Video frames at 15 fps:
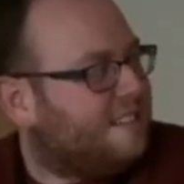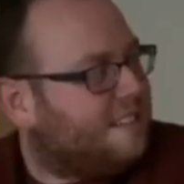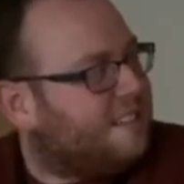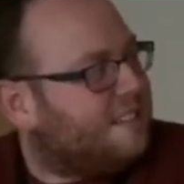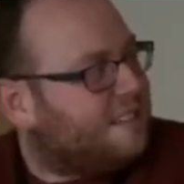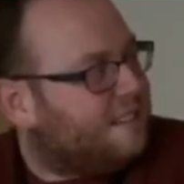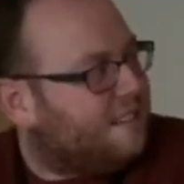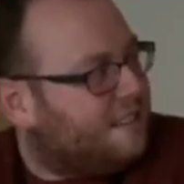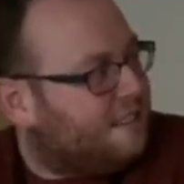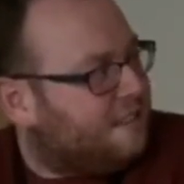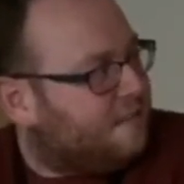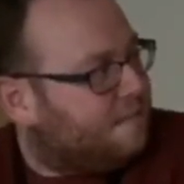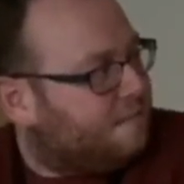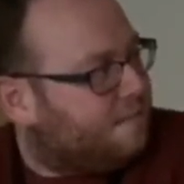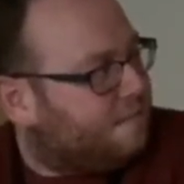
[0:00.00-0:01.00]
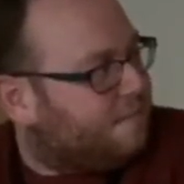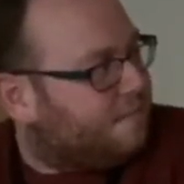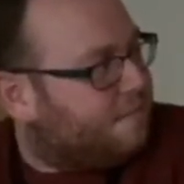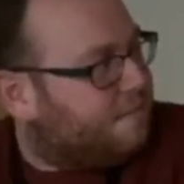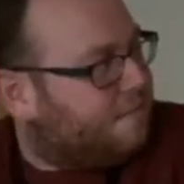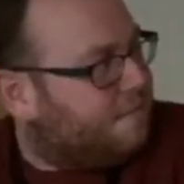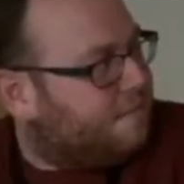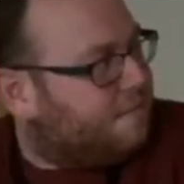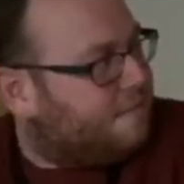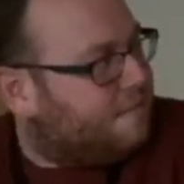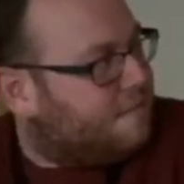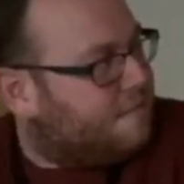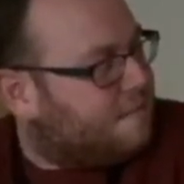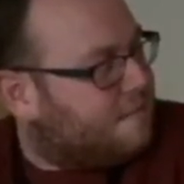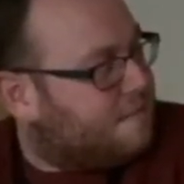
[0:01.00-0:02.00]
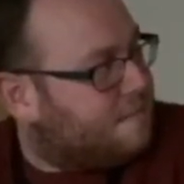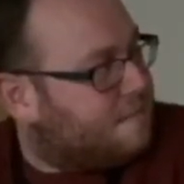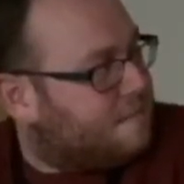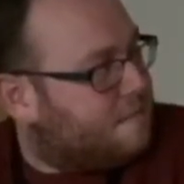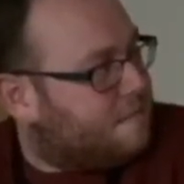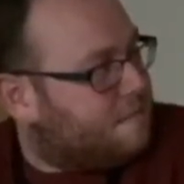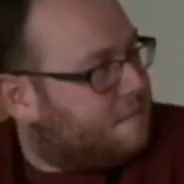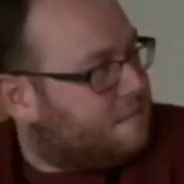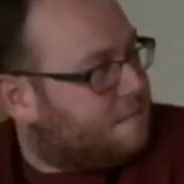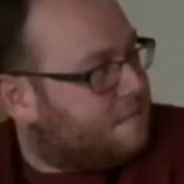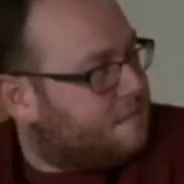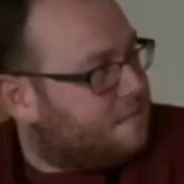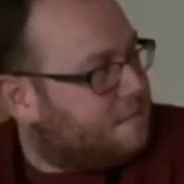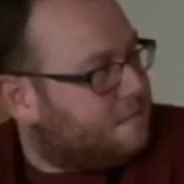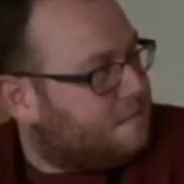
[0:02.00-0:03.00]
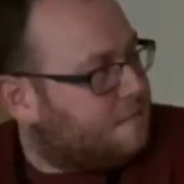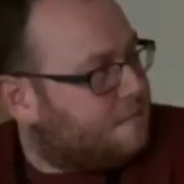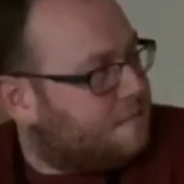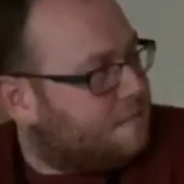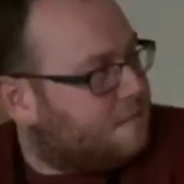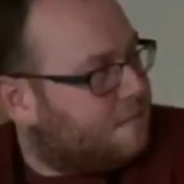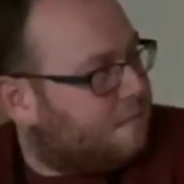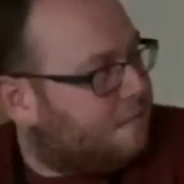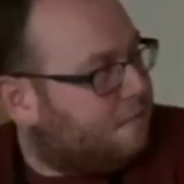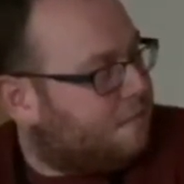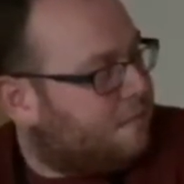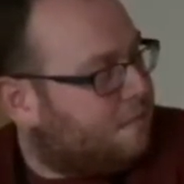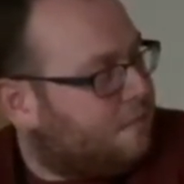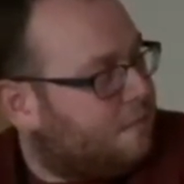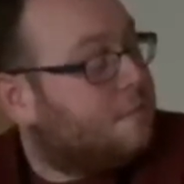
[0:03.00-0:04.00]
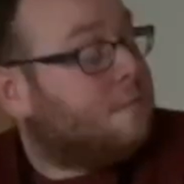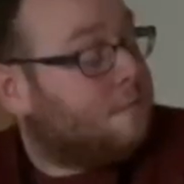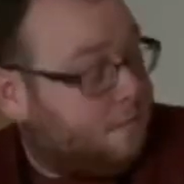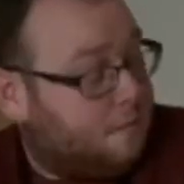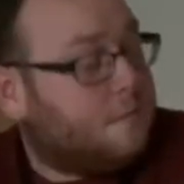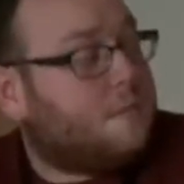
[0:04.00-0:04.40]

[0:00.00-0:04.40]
(silent)